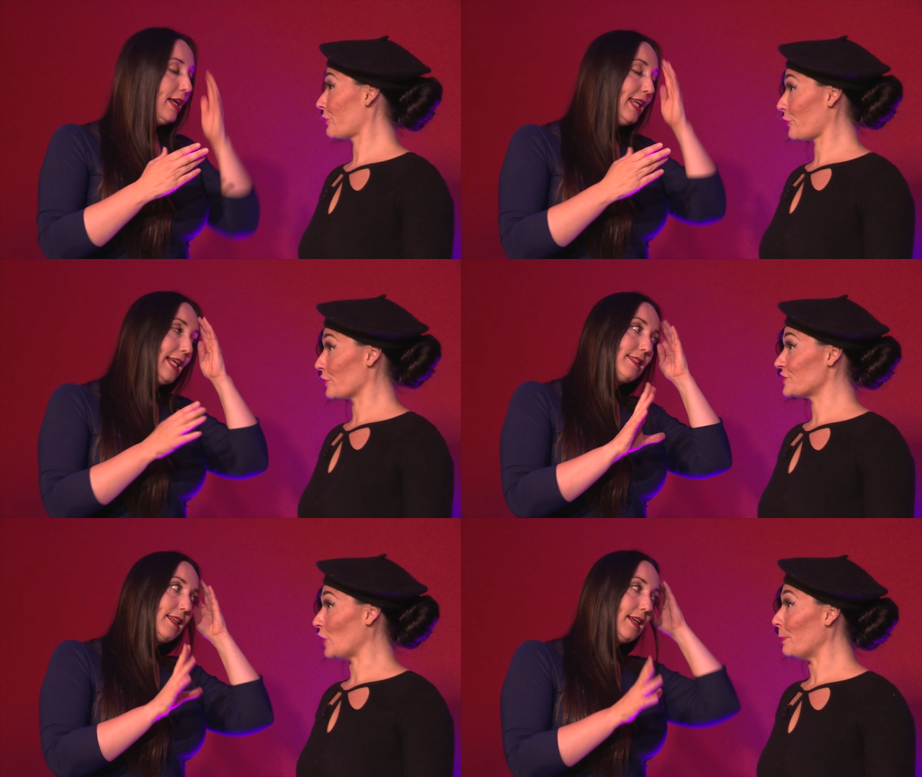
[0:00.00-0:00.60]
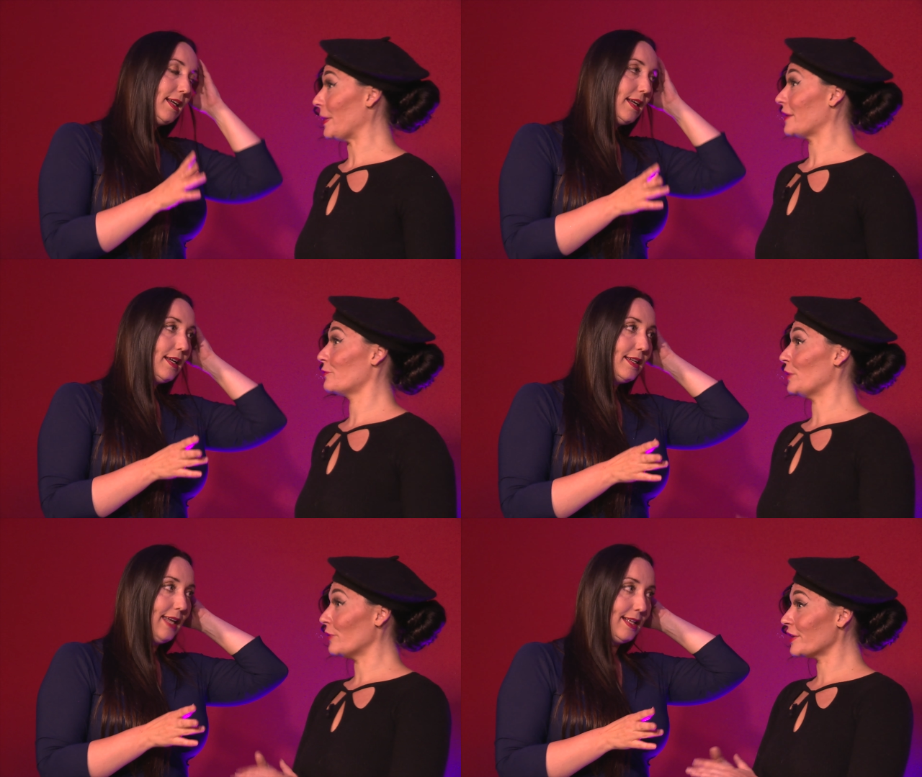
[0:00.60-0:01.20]
Speaker 1: third yeah.
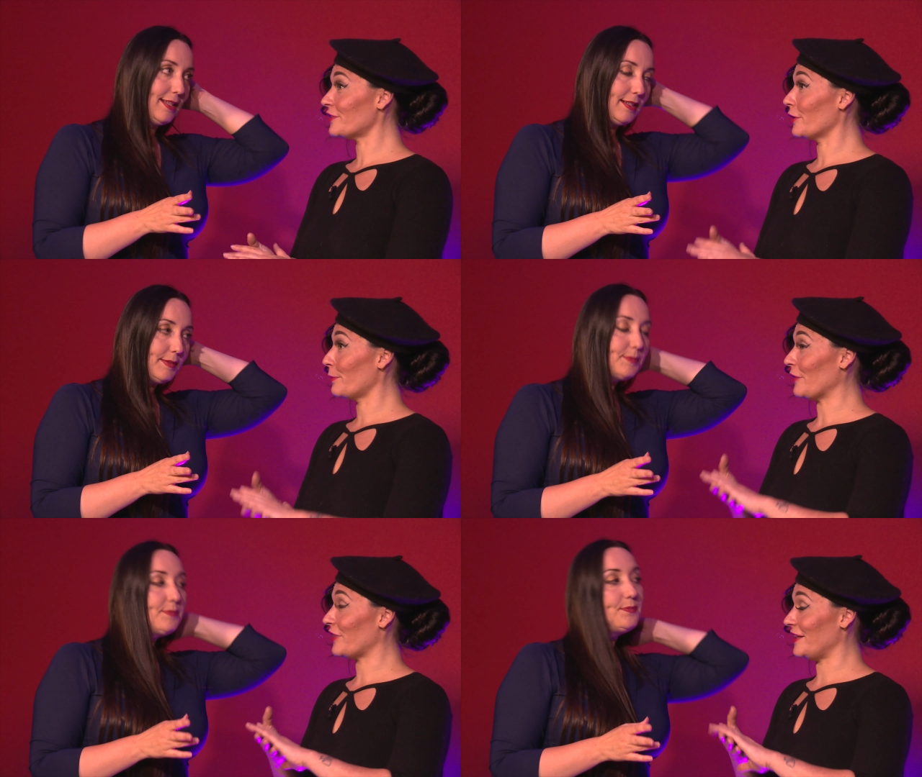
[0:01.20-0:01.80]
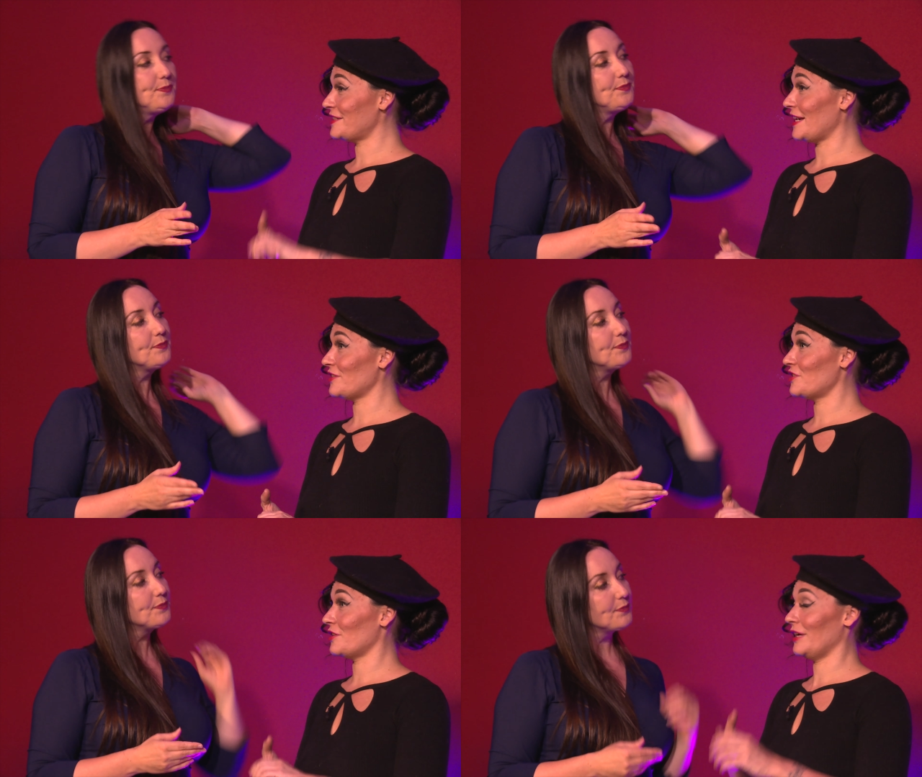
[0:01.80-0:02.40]
topic. We want to talk about the
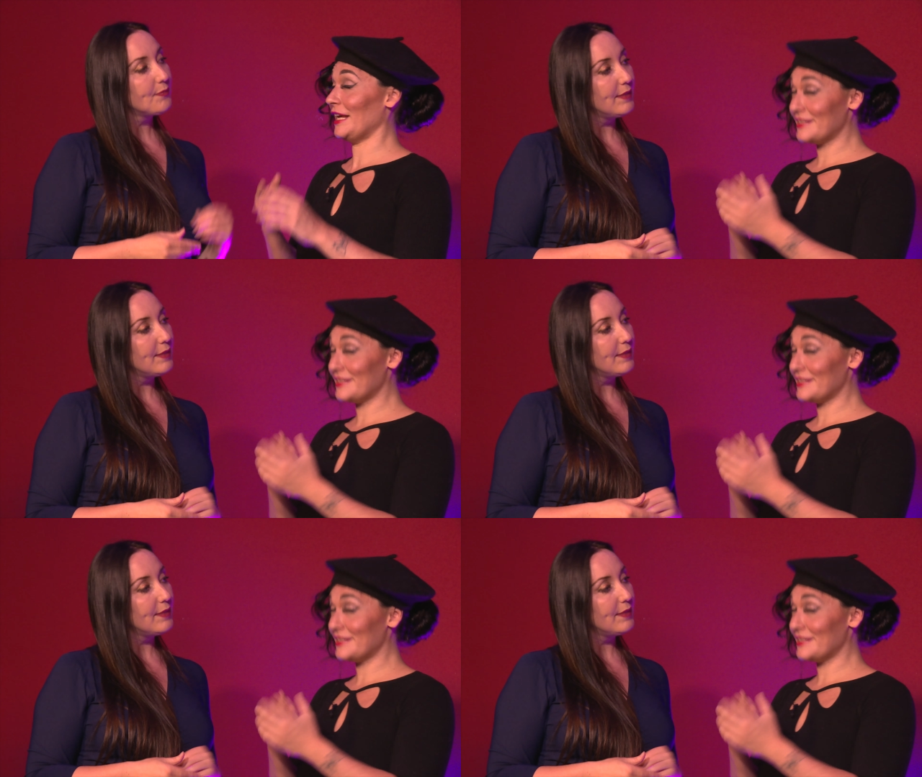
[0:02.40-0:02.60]
intention